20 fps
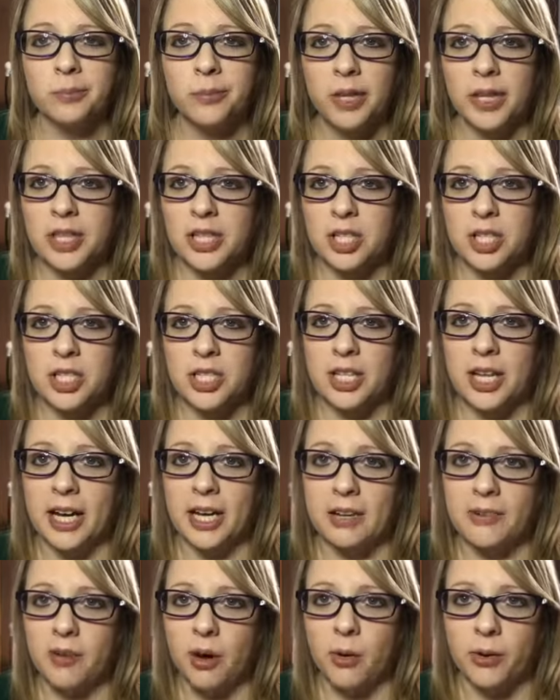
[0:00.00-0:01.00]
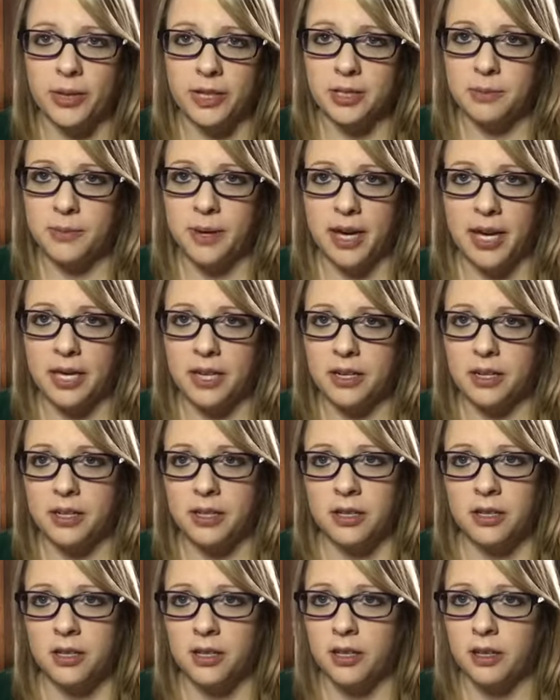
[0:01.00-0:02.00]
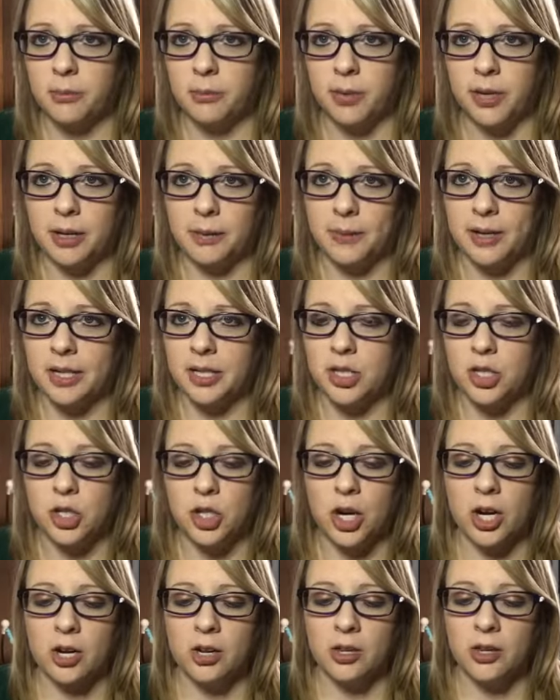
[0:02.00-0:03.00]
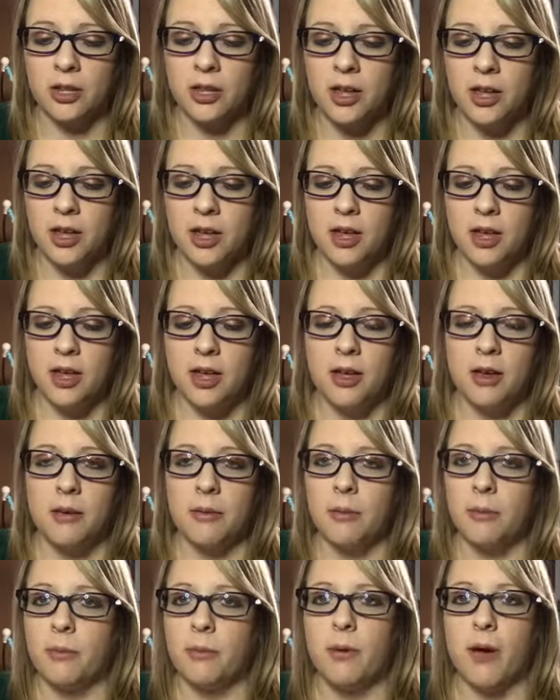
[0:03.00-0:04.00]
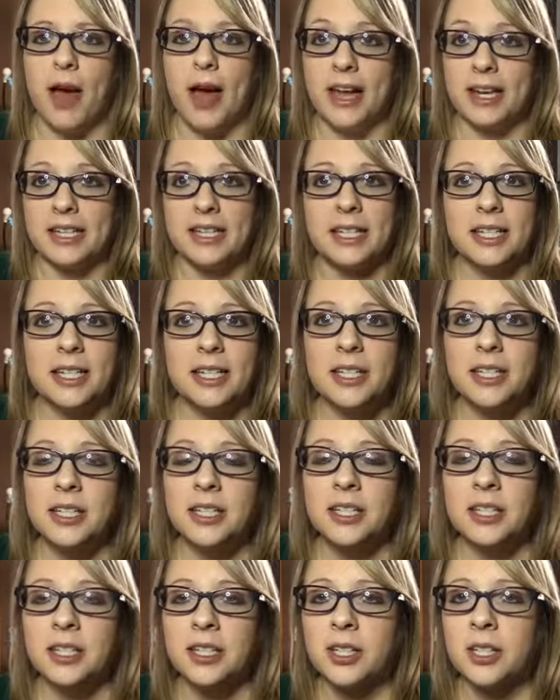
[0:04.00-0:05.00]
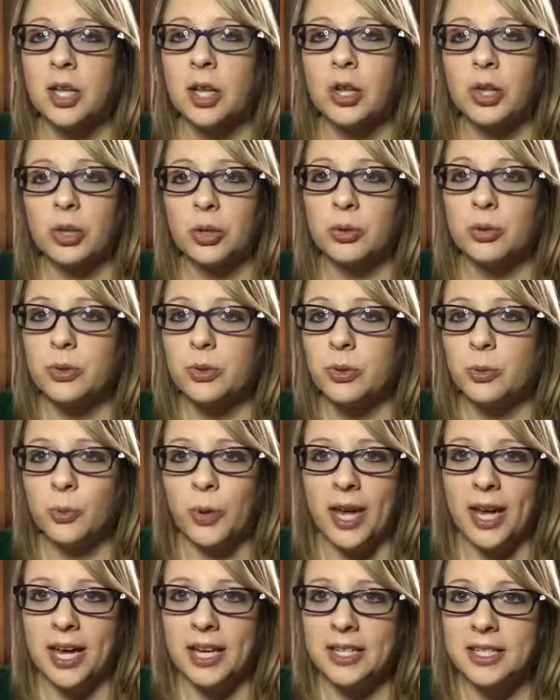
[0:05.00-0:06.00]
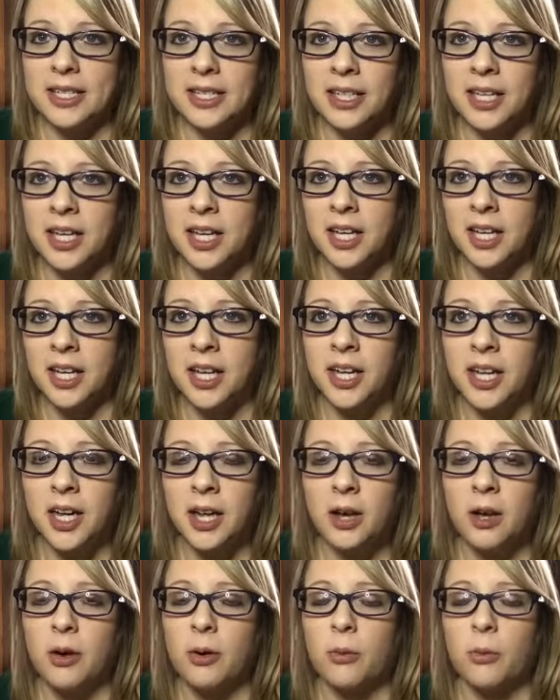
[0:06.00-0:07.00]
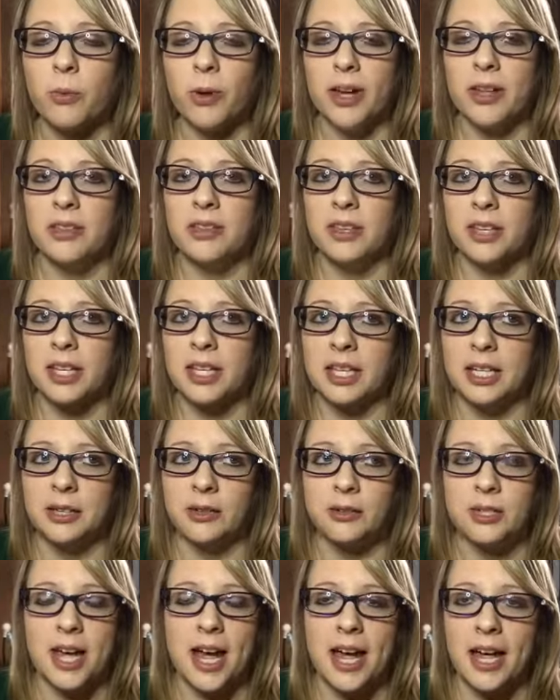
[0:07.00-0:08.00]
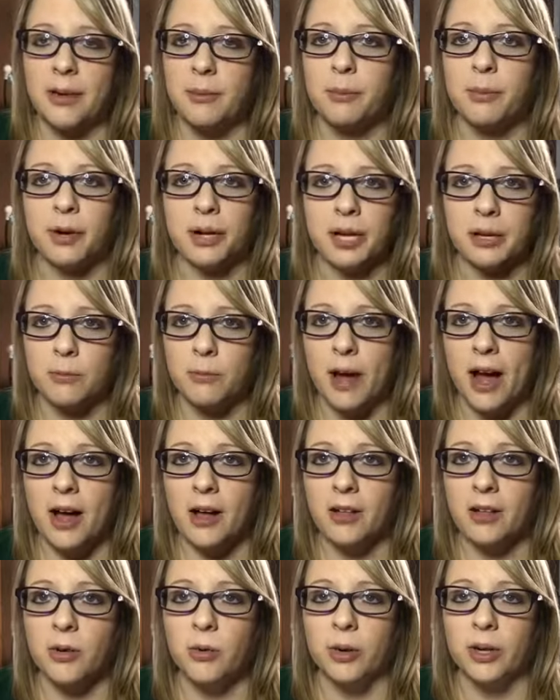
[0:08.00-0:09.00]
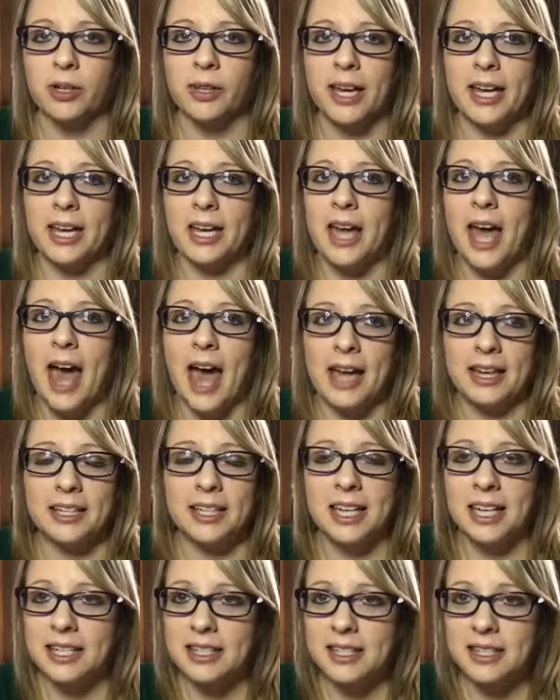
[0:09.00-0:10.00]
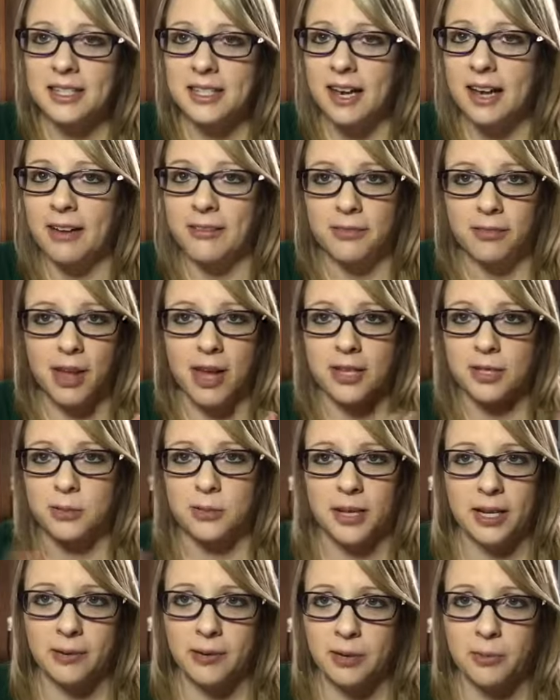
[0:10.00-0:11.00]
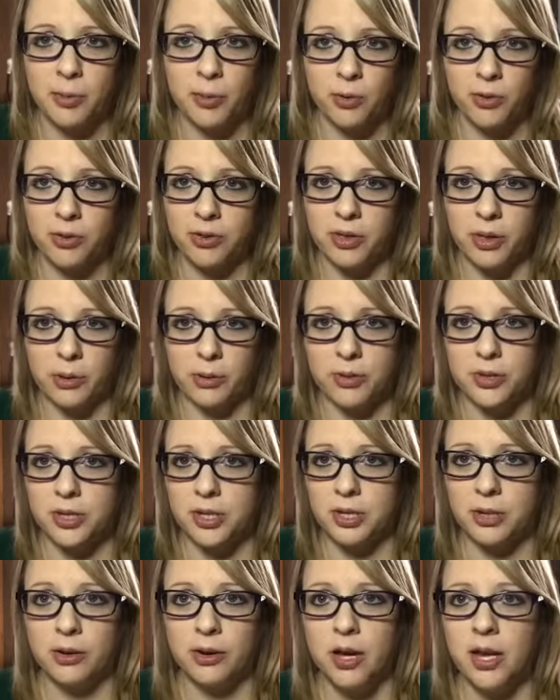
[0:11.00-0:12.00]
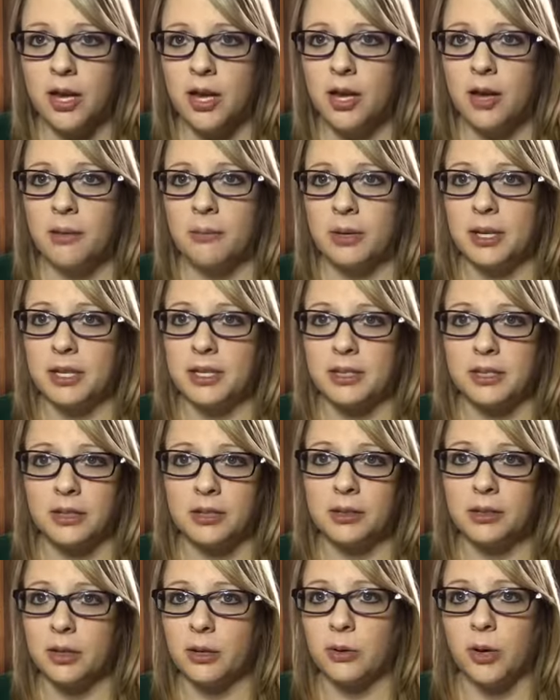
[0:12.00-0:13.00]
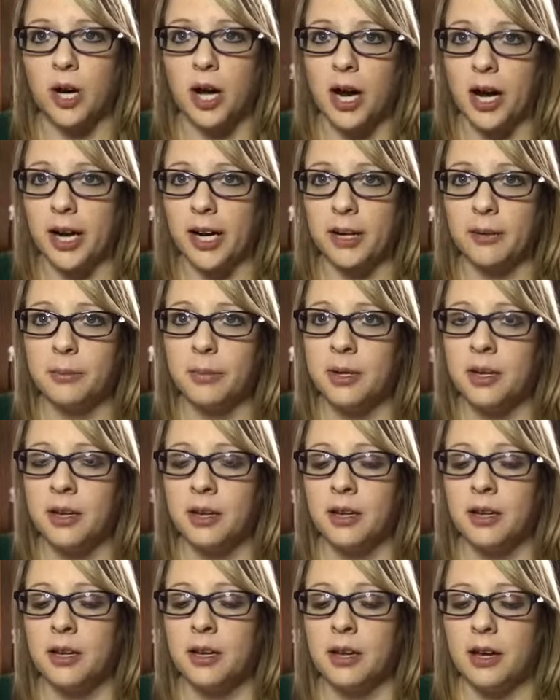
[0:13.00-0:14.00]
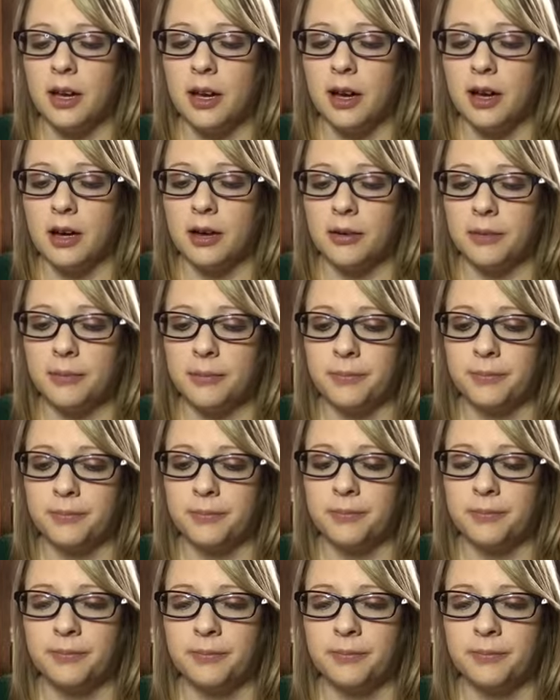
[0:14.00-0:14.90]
and it's just kind of always been a pretty big struggle. I did lose weight with the keto diet pretty well or like Atkins. I've lost weight with both of those two because they're low carb, um,